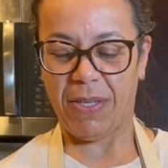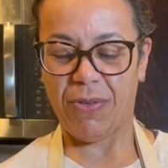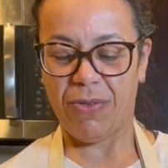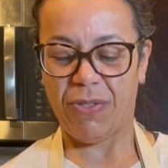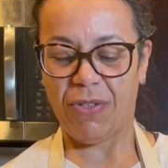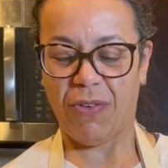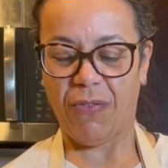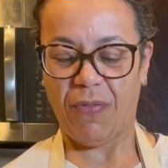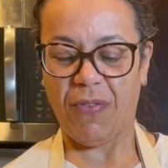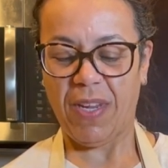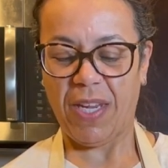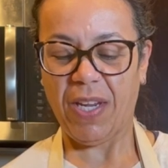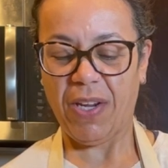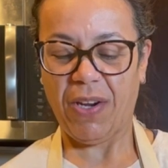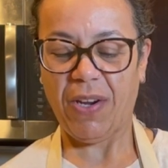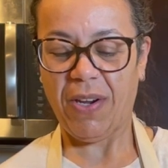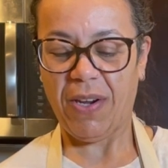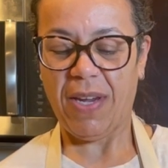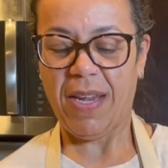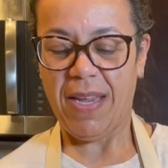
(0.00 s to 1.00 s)
use your
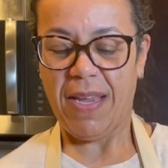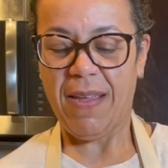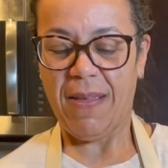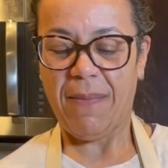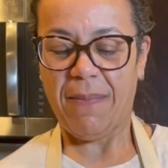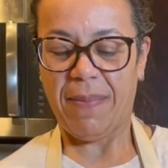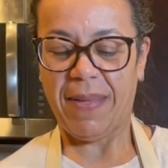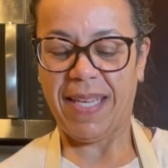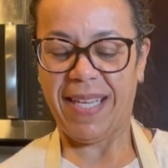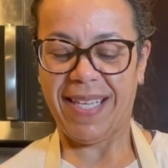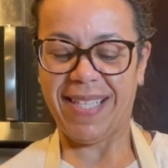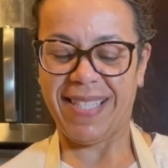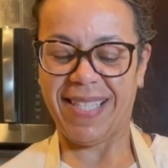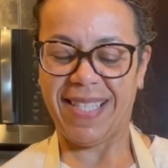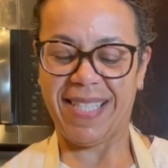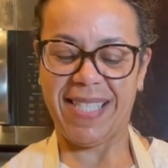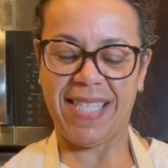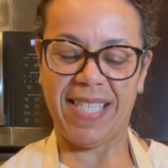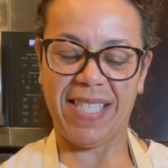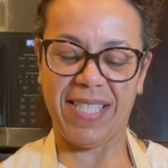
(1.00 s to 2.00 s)
finger because
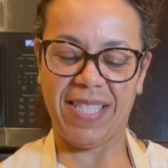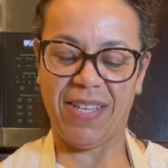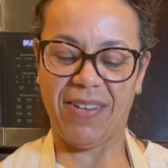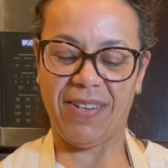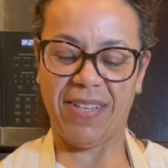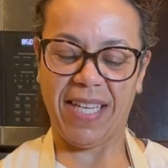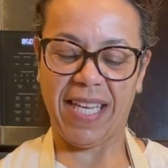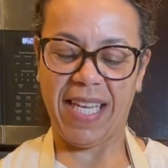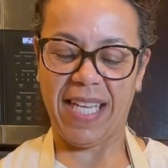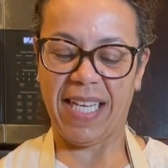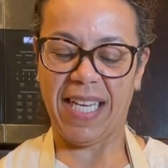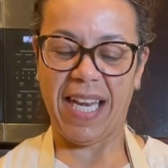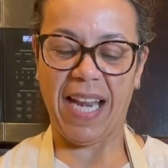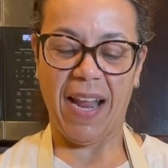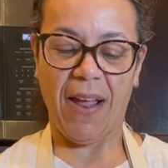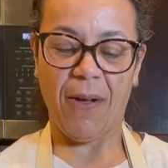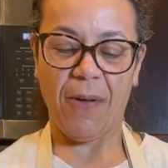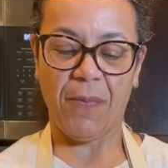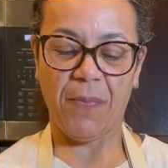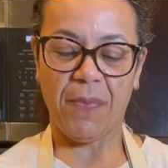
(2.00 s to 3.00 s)
it's easier to get it
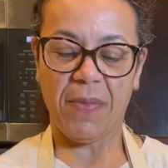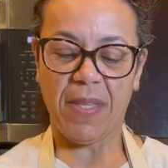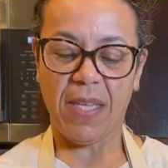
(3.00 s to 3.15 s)
out.